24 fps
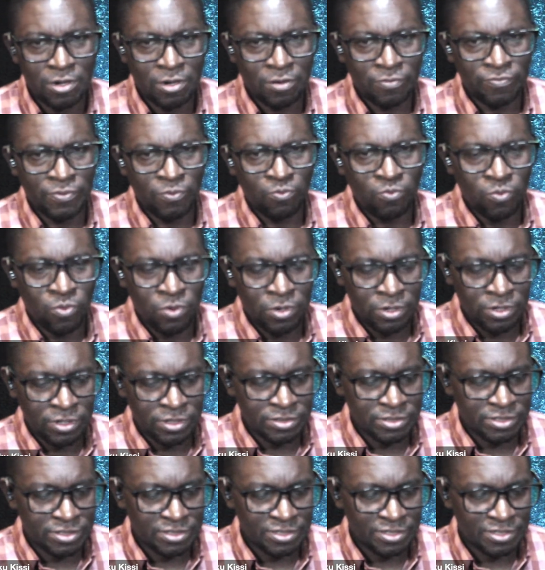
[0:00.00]
of the
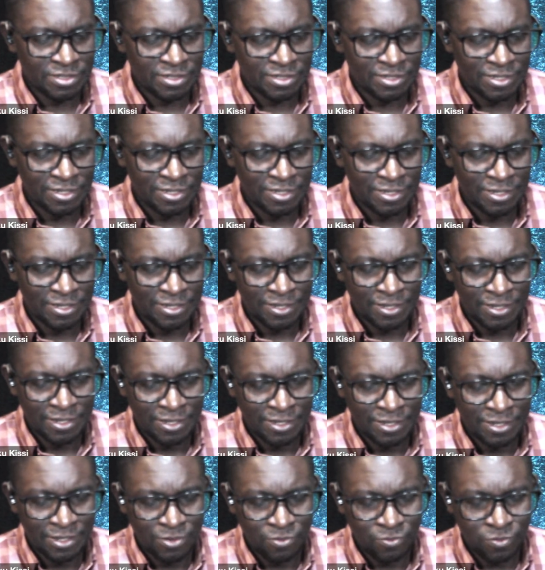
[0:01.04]
words
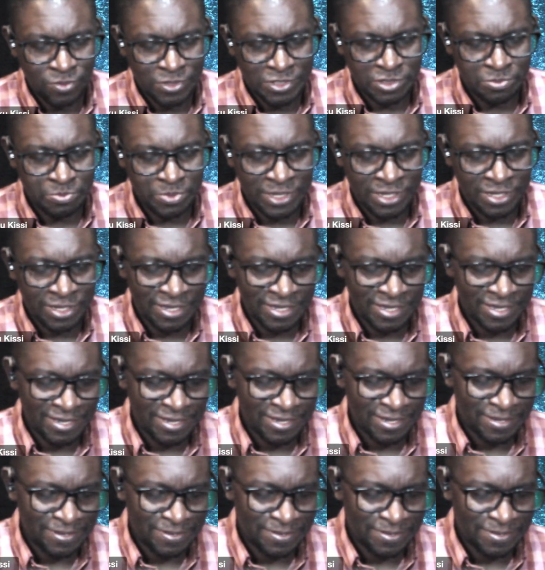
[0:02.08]
we speak.